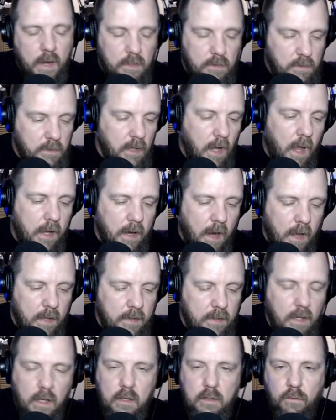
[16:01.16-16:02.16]
sign. I
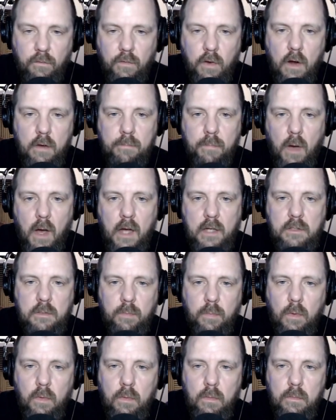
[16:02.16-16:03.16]
think it's very
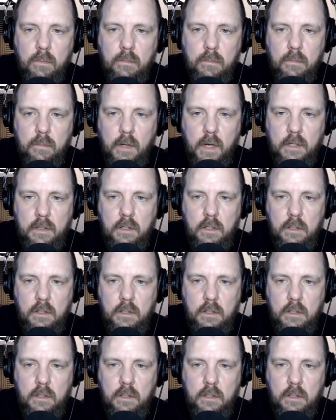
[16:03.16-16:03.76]
possible at this